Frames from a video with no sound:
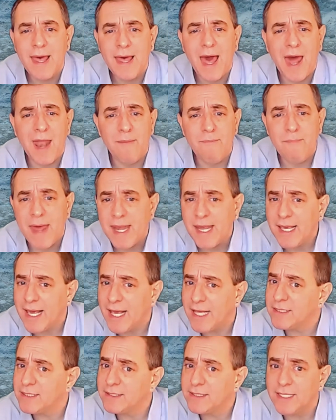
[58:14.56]
And in many
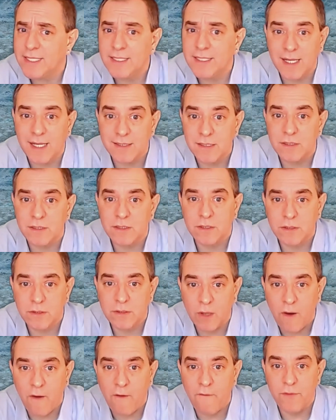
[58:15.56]
cases, it doesn't
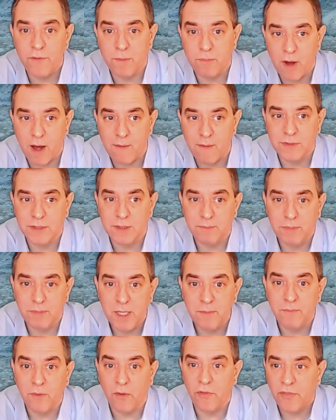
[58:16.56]
solve the problems that
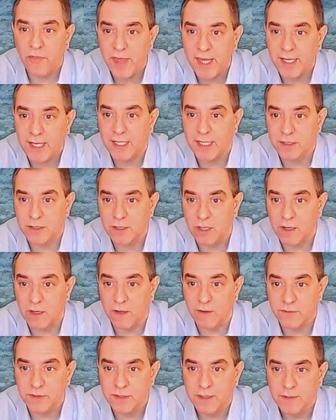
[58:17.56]
people think it
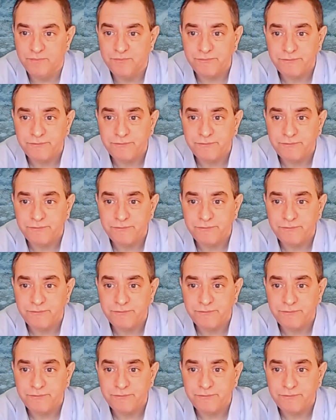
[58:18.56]
solves.